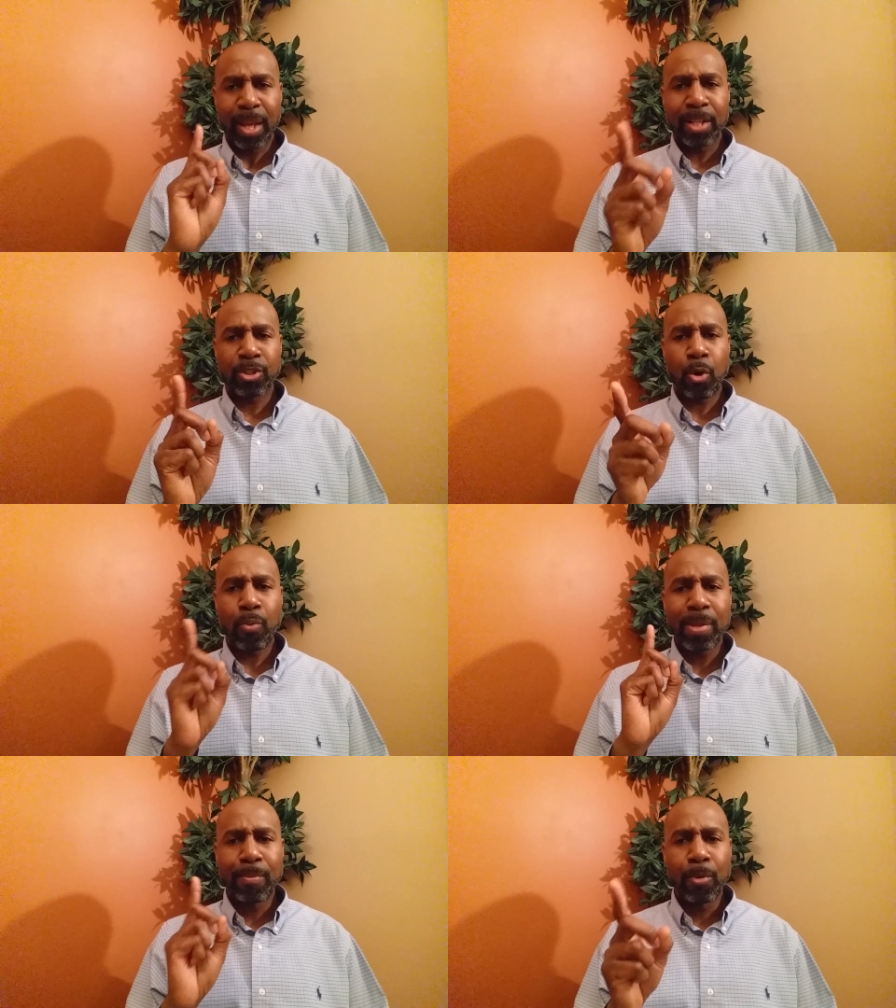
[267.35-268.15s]
And so
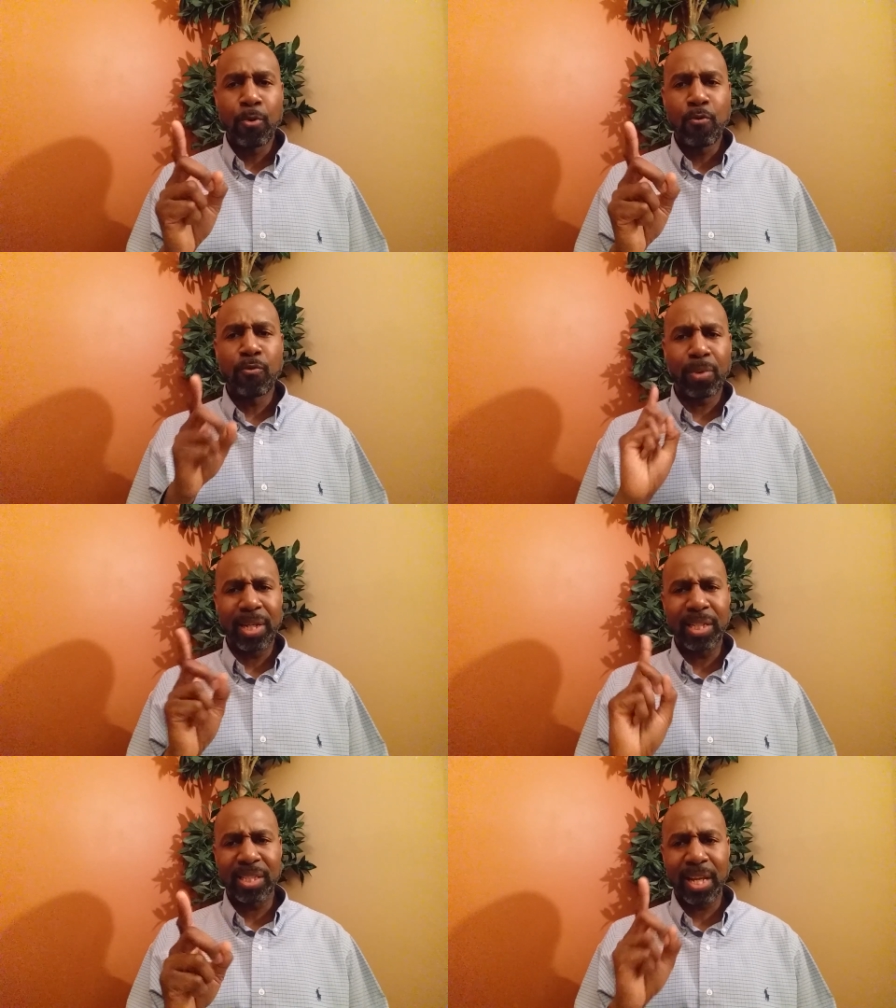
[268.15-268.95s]
we move
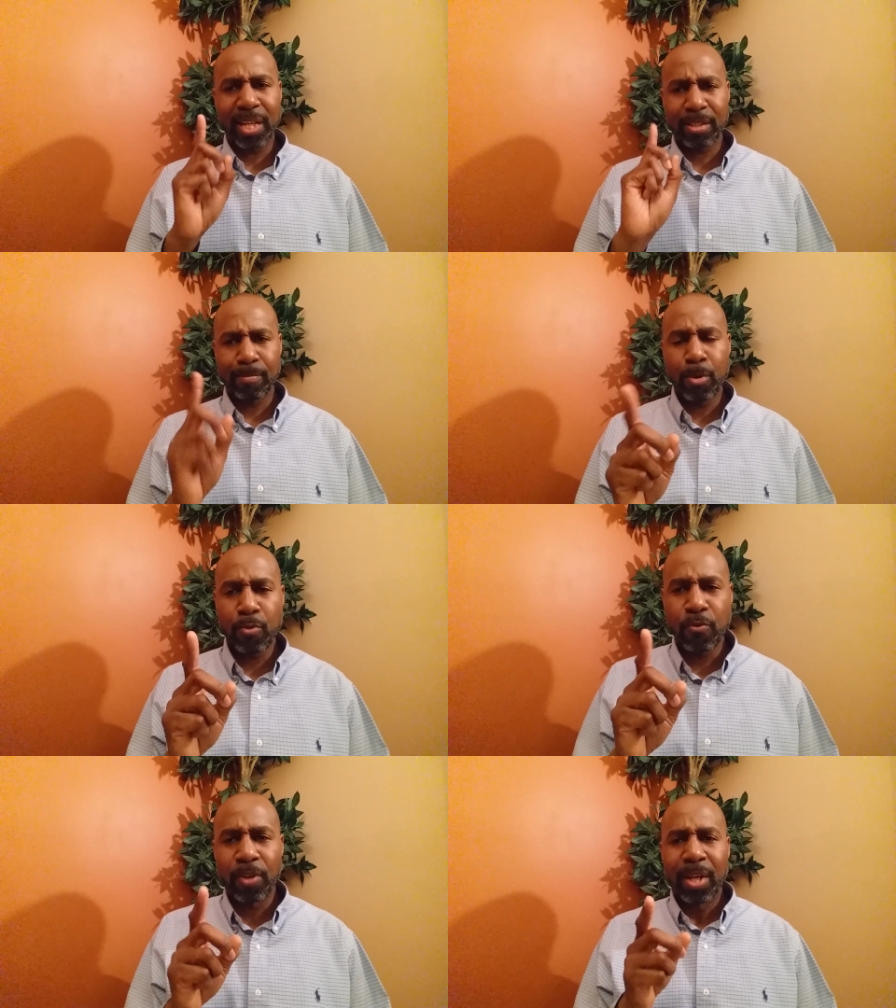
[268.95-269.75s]
when he says
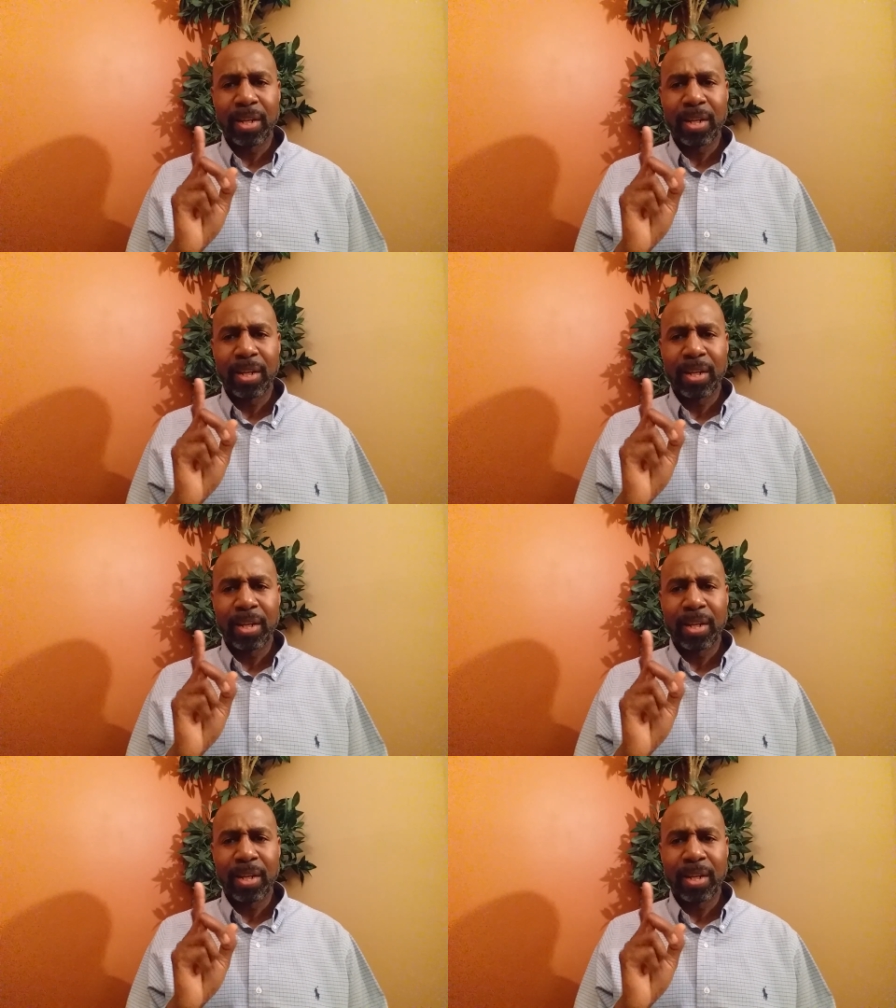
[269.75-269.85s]
move.